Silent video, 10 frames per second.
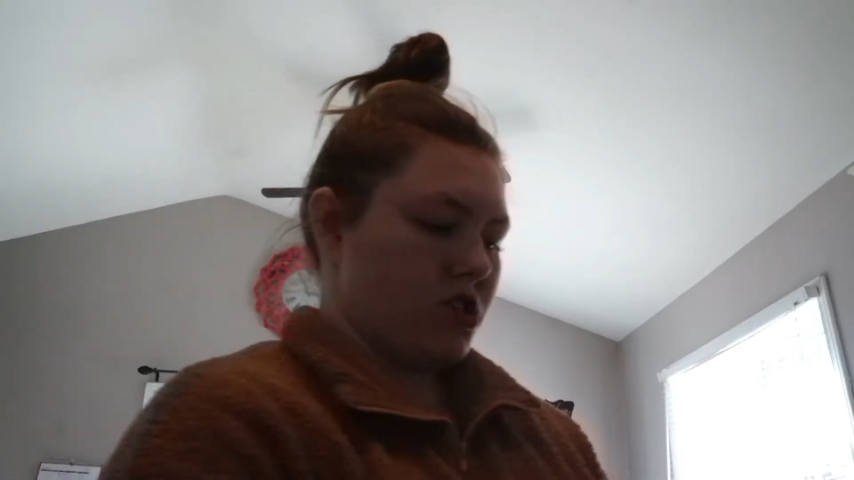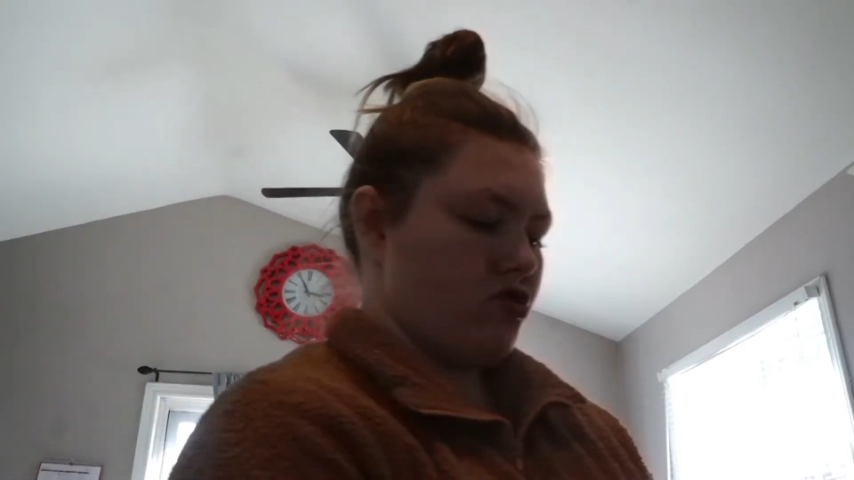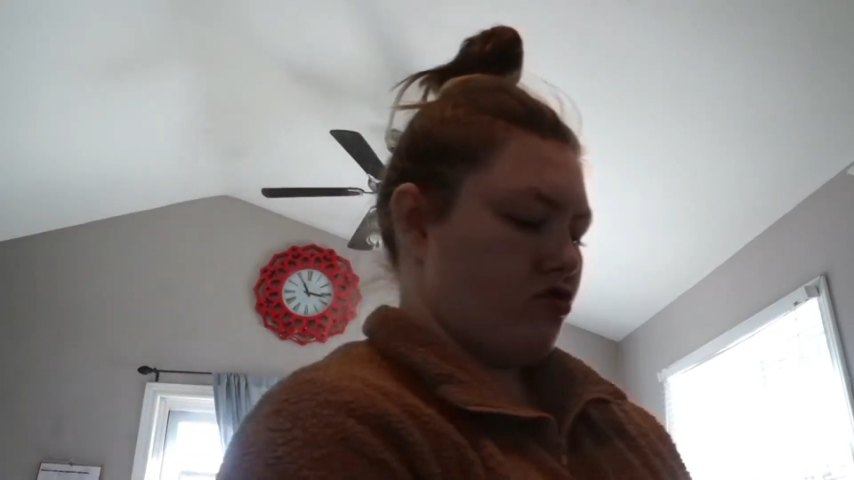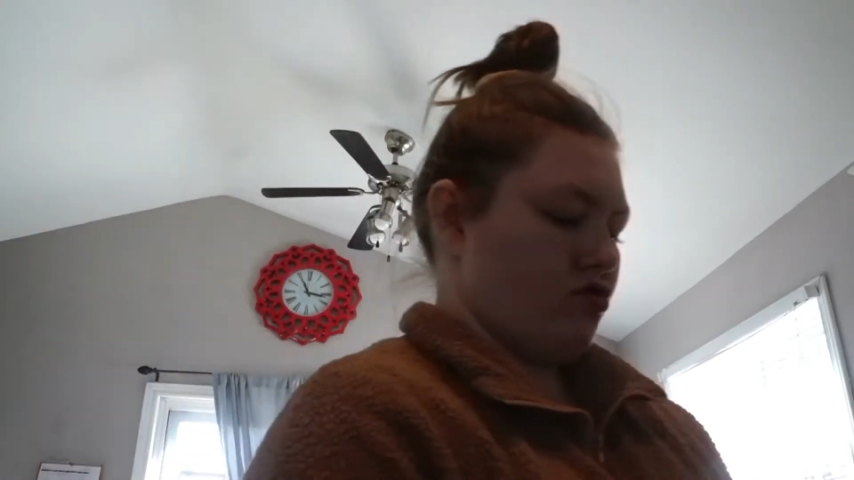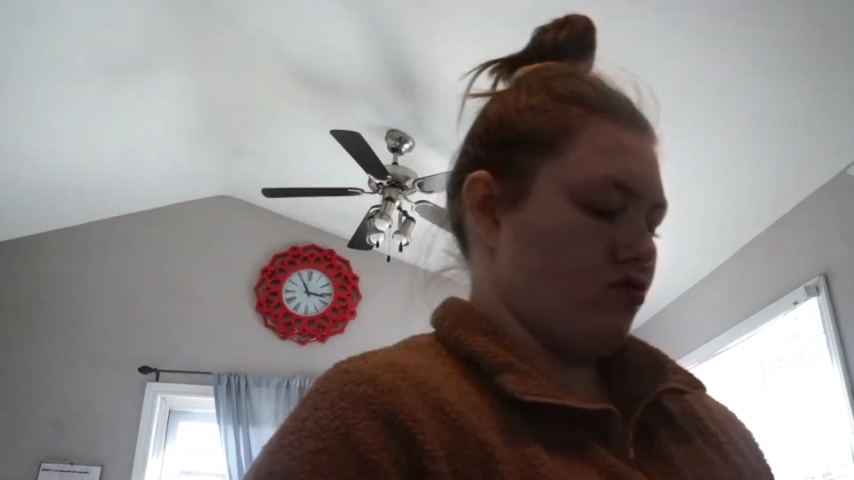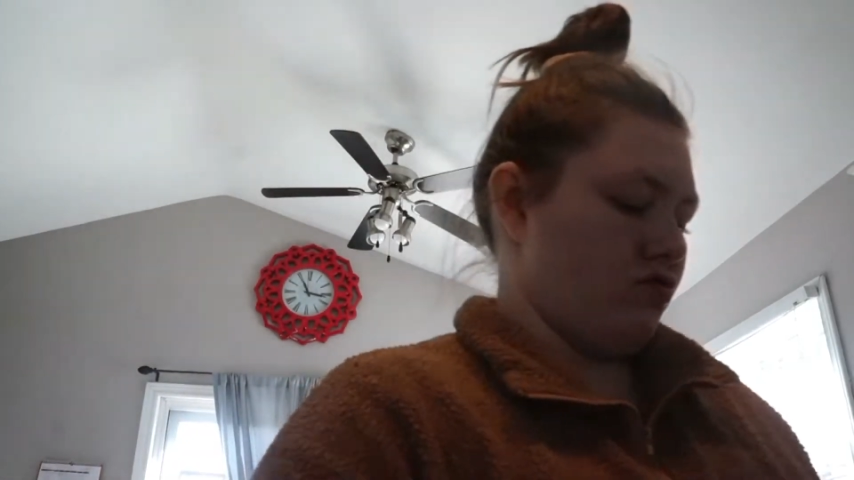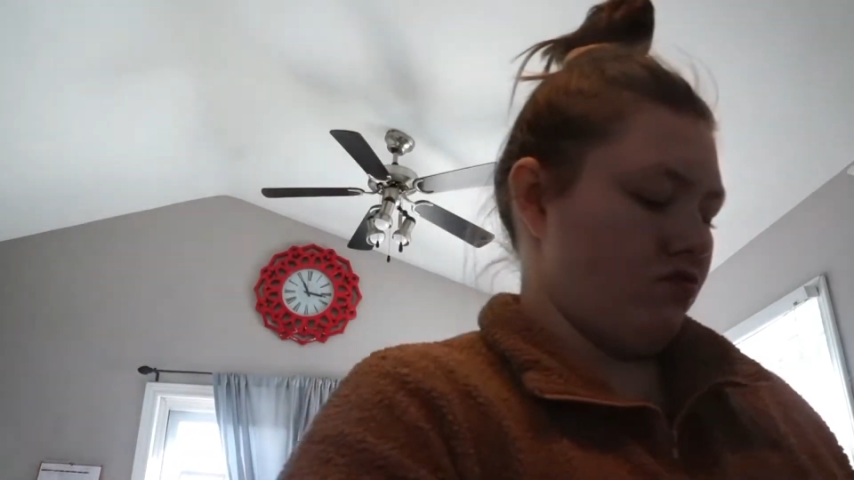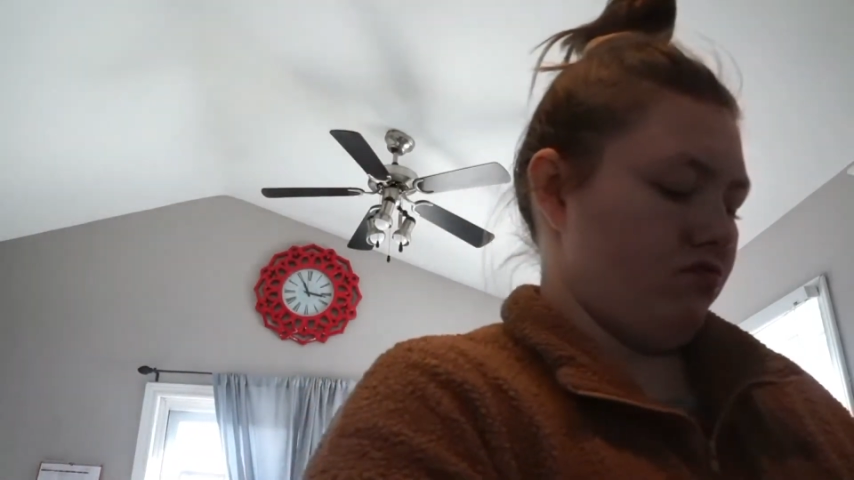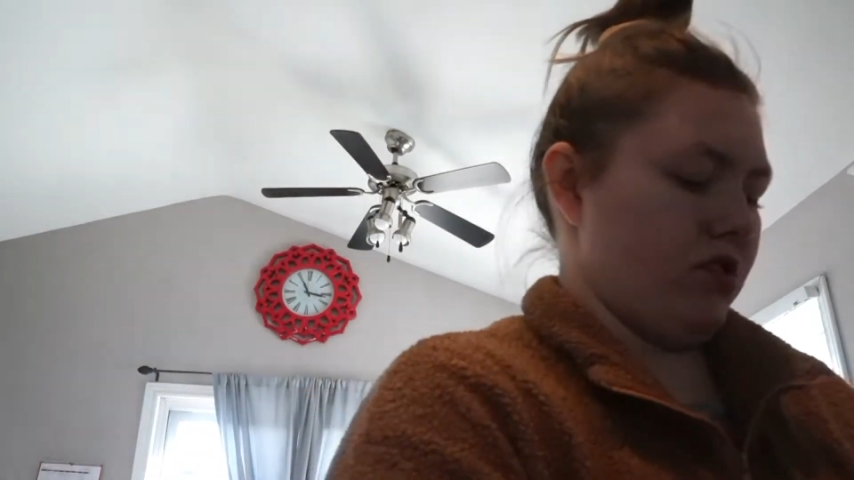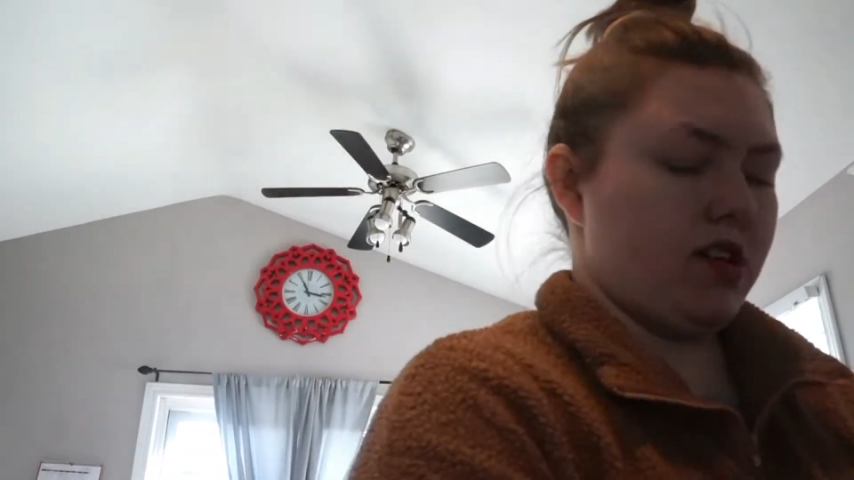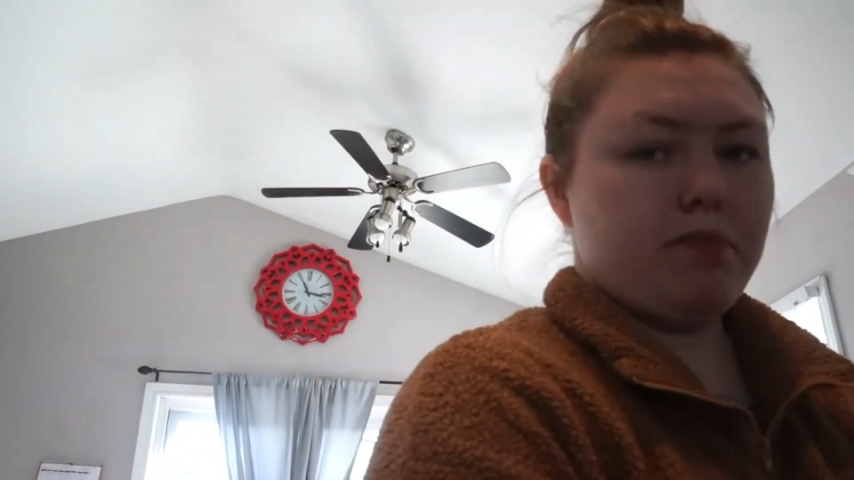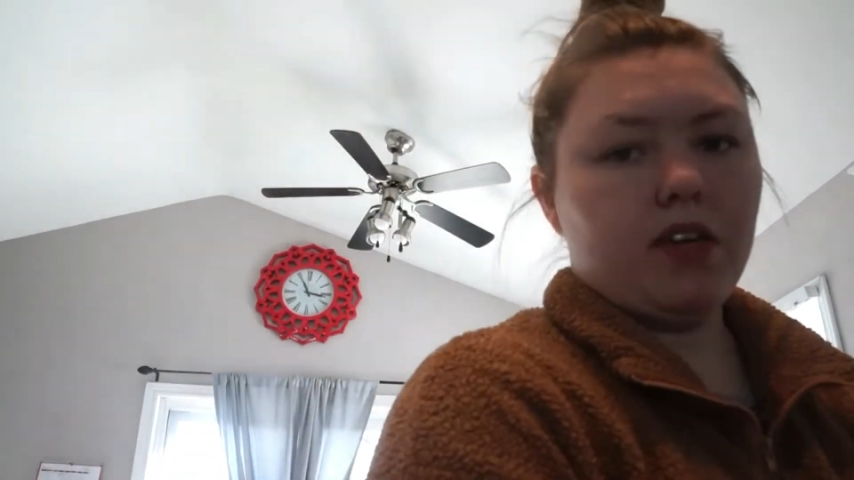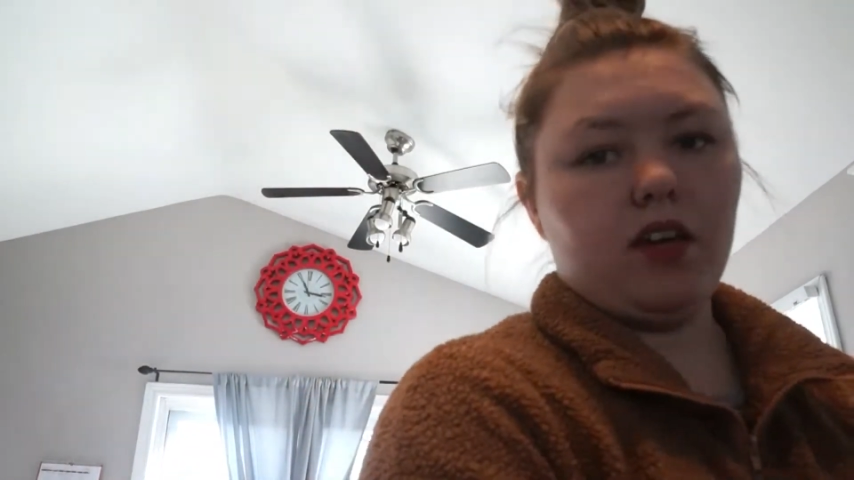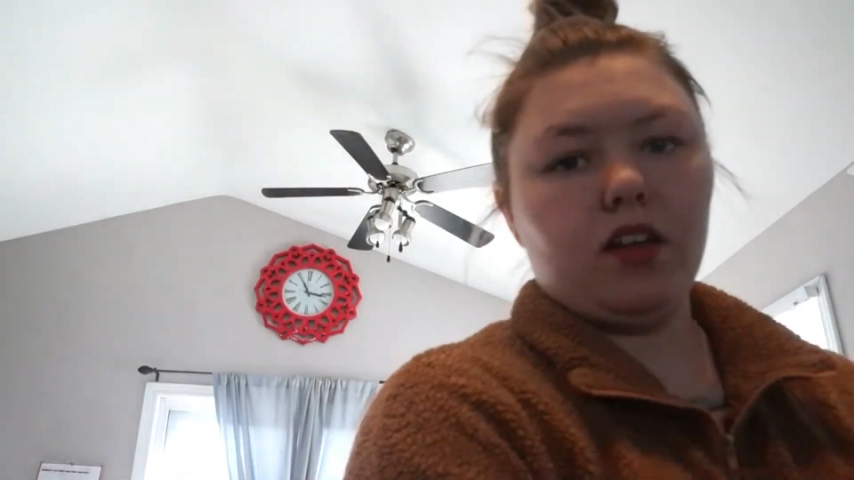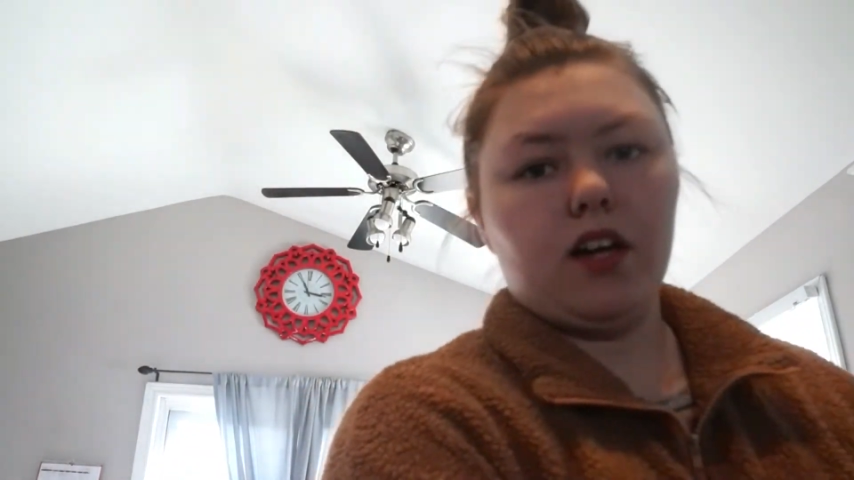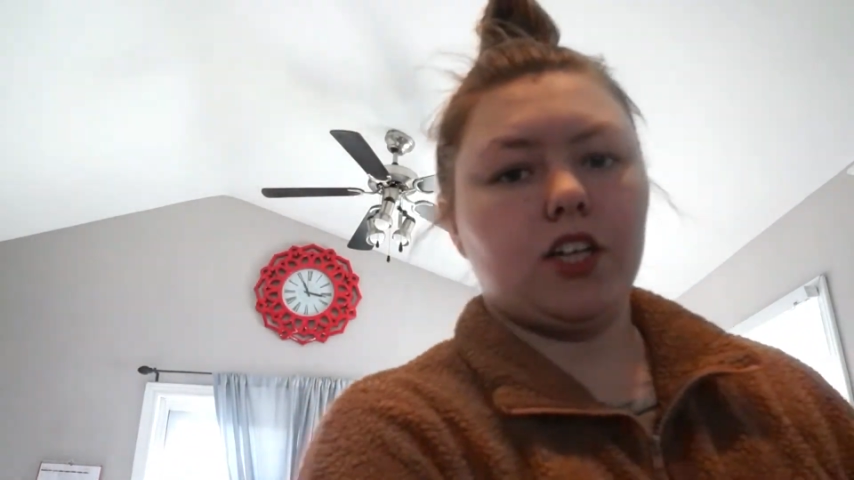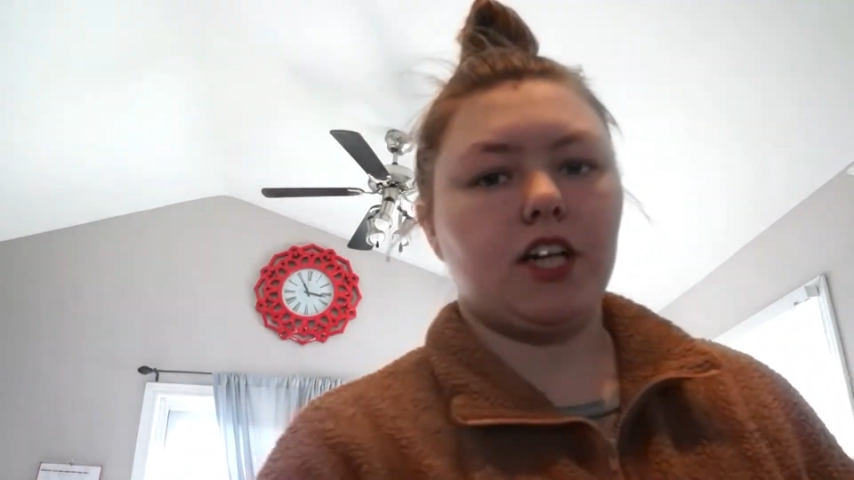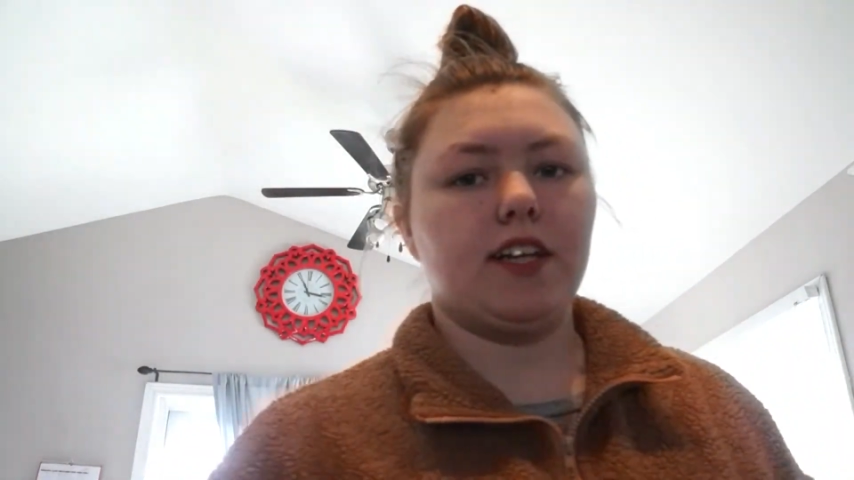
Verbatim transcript: so when I make lunch,